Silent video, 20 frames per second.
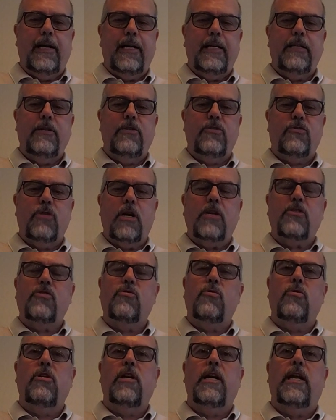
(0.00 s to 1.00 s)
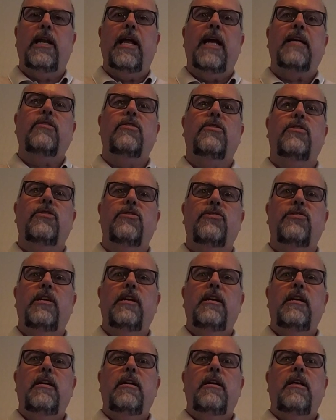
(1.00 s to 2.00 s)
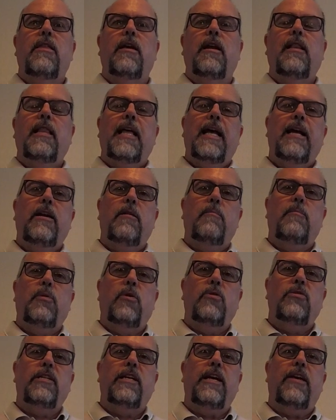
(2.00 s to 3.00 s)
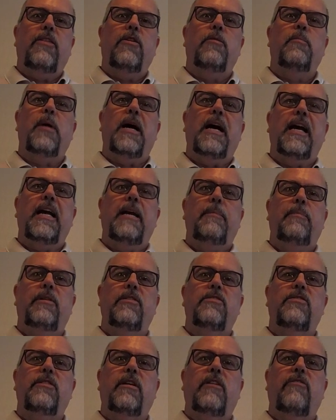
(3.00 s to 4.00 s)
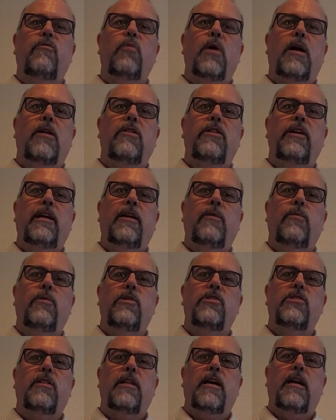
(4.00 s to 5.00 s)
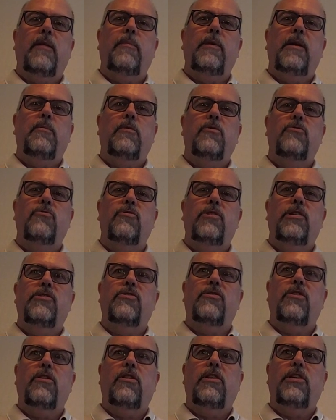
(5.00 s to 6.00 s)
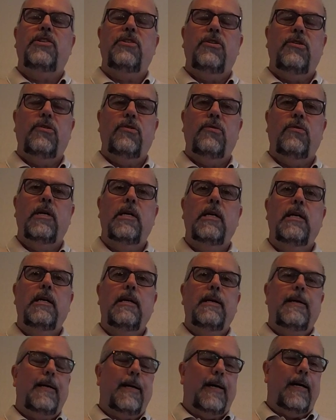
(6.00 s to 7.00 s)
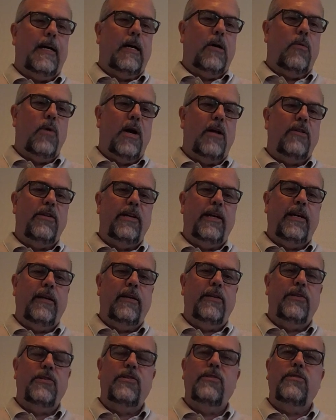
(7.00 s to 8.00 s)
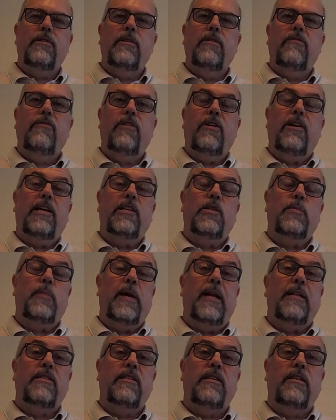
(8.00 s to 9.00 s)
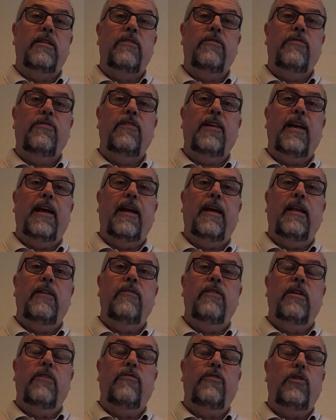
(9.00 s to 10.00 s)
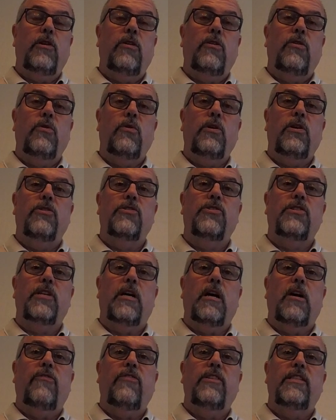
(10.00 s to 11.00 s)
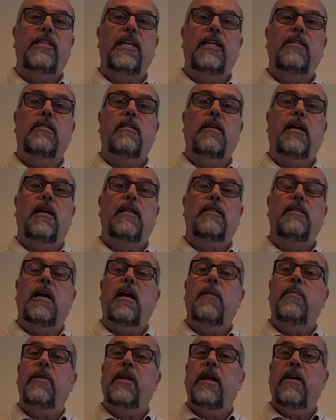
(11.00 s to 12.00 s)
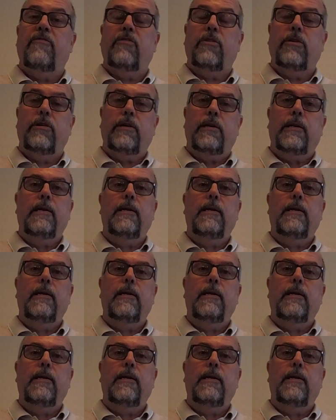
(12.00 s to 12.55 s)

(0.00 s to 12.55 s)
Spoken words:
structural connectors that allow you to bolt together pipe instead of welding it, which a lot of people traditionally do. Welding is very expensive, and even if you can do it yourself, it takes a lot of time and effort.